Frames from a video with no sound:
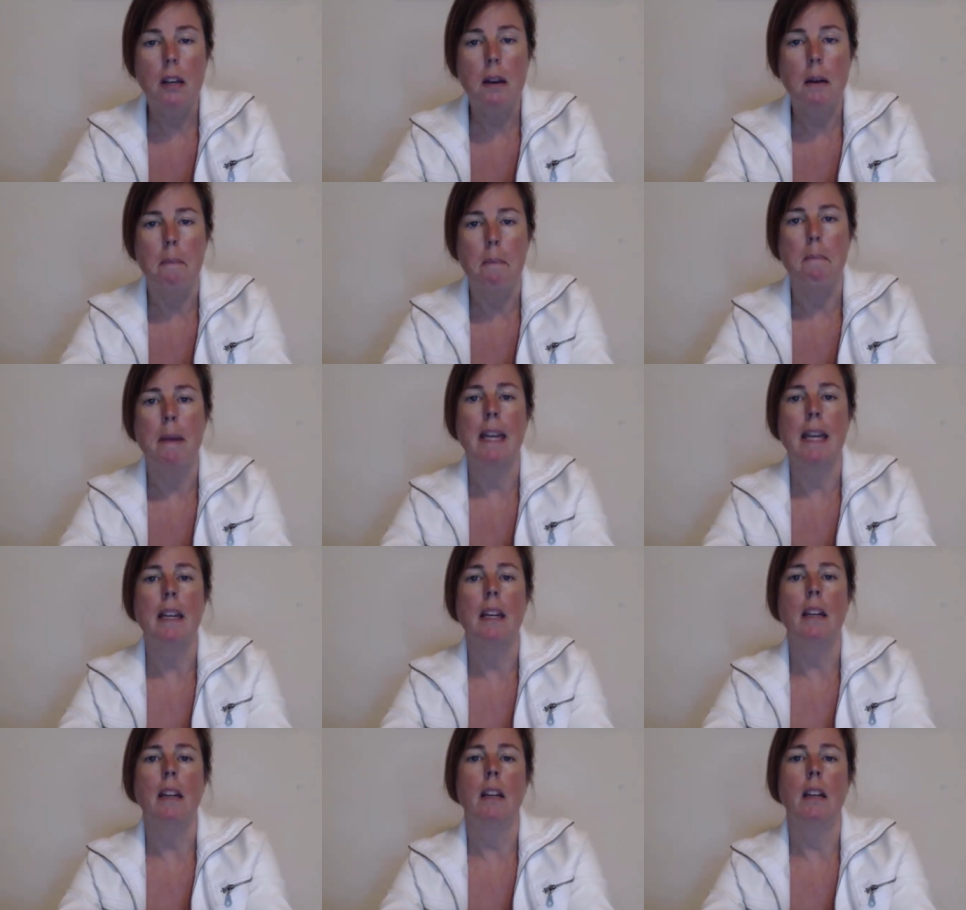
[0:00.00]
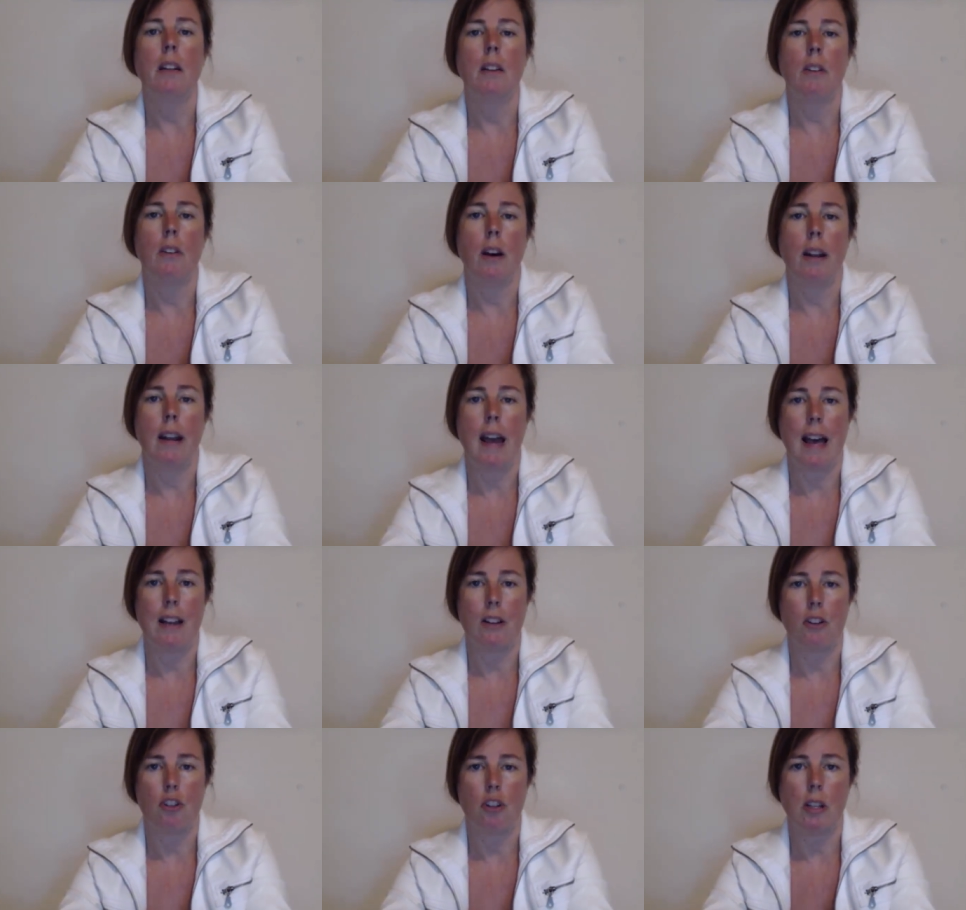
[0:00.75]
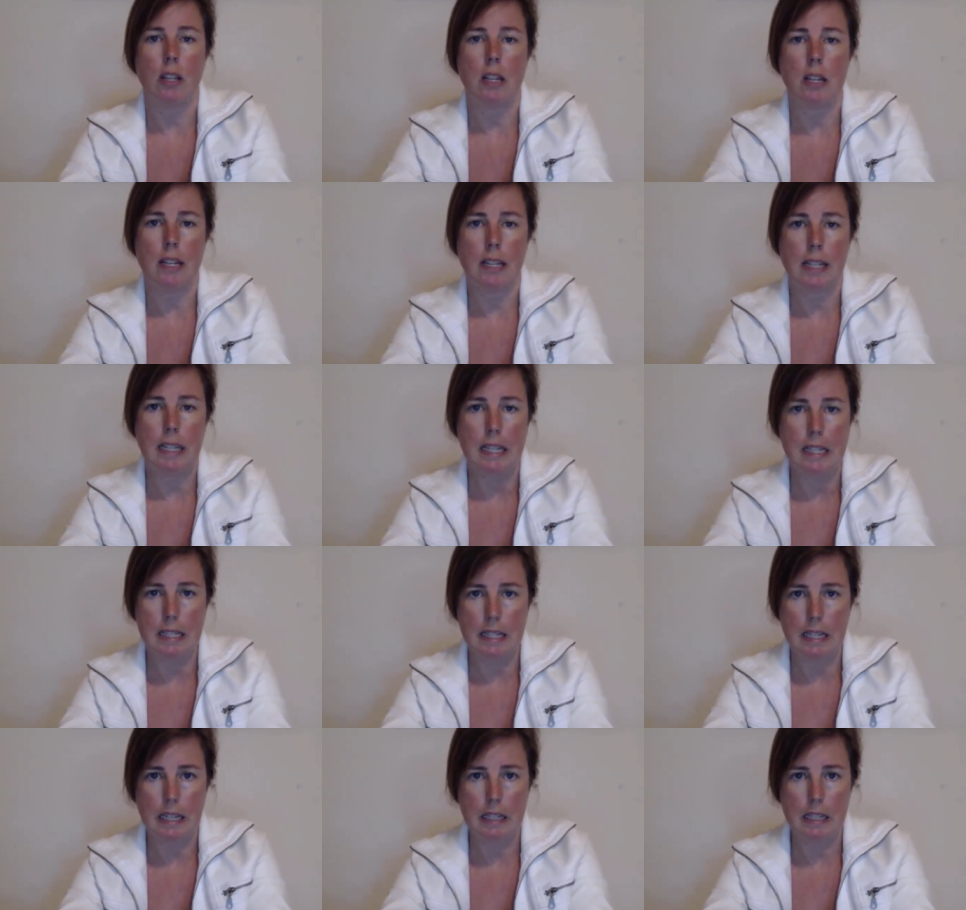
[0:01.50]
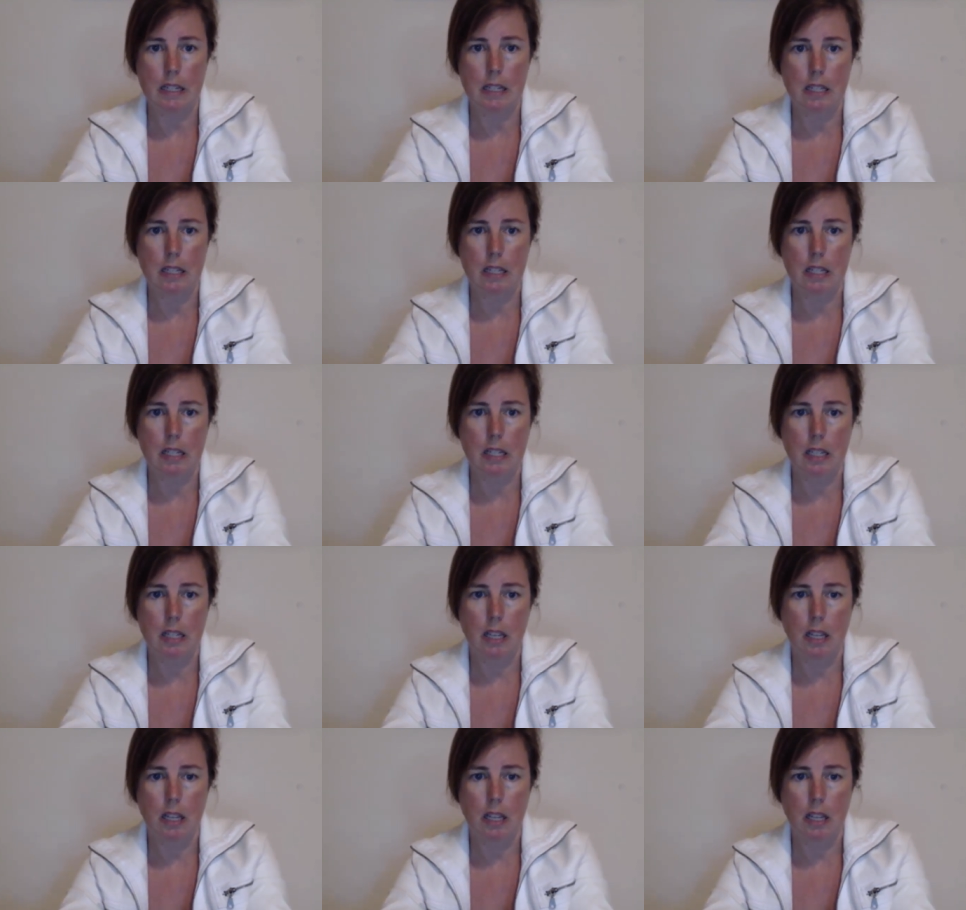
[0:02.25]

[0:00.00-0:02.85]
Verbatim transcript: may not actually exist.